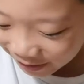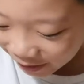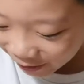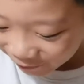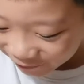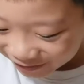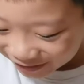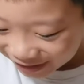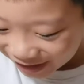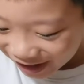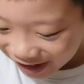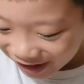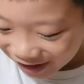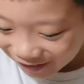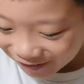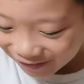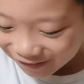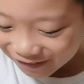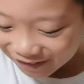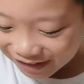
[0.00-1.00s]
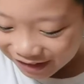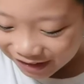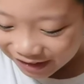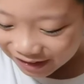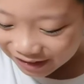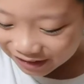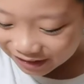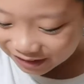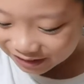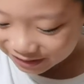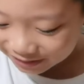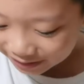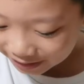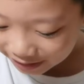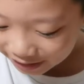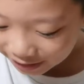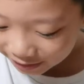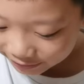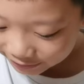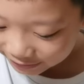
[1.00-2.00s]
Oh no! Said
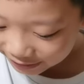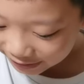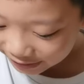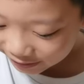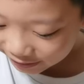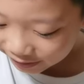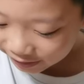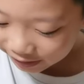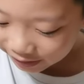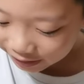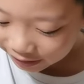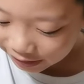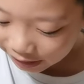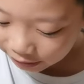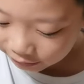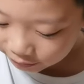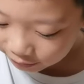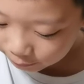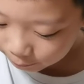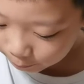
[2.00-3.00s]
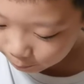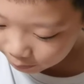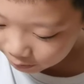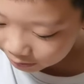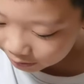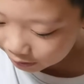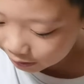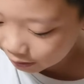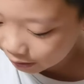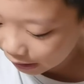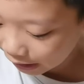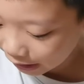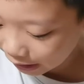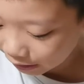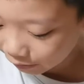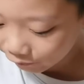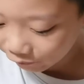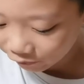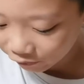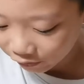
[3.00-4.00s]
Alexander. He held up his
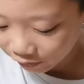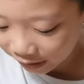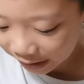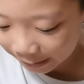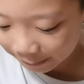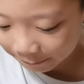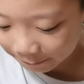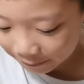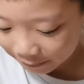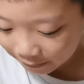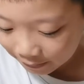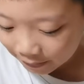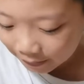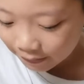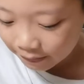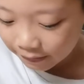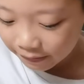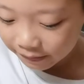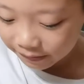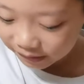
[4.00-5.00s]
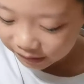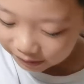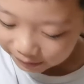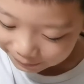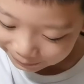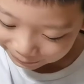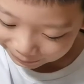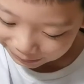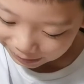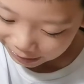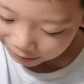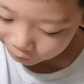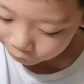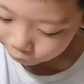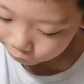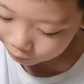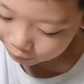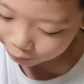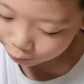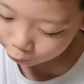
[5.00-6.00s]
ink for. The glass
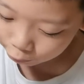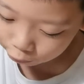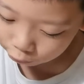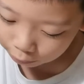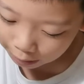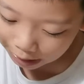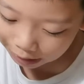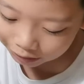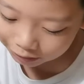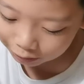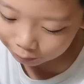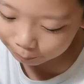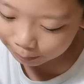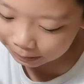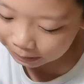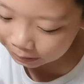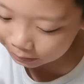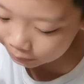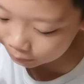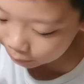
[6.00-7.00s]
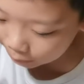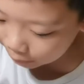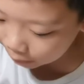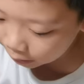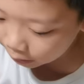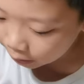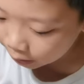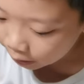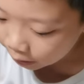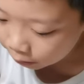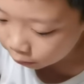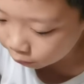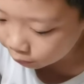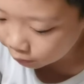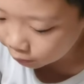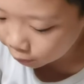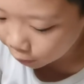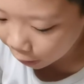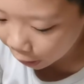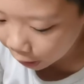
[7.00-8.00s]
was cracked up and the seat was
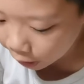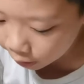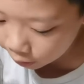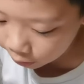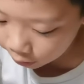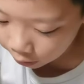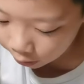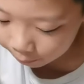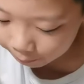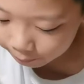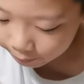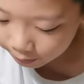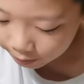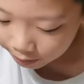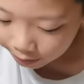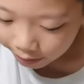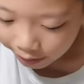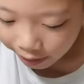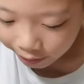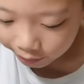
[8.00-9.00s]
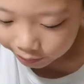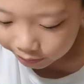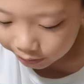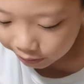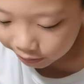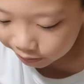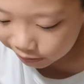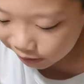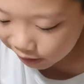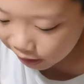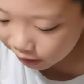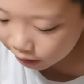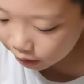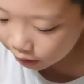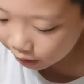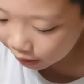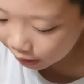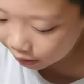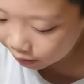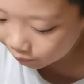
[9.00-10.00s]
shaken up. Alexander slipped
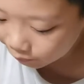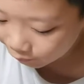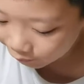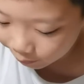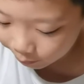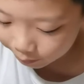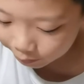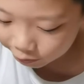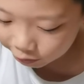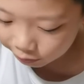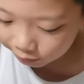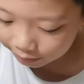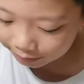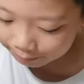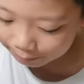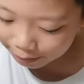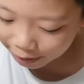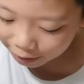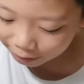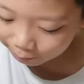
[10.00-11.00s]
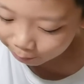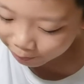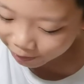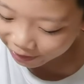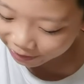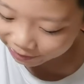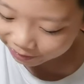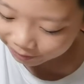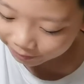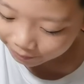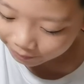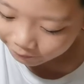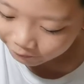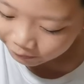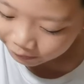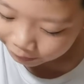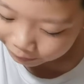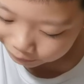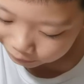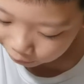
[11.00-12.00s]
the ink into his backpack.
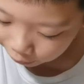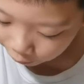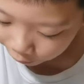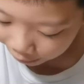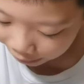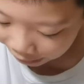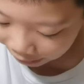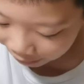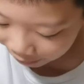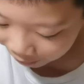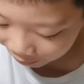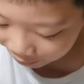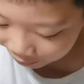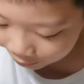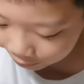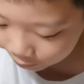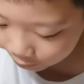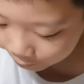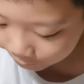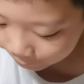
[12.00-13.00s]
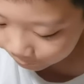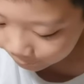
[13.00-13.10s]
Sorry, Aunt.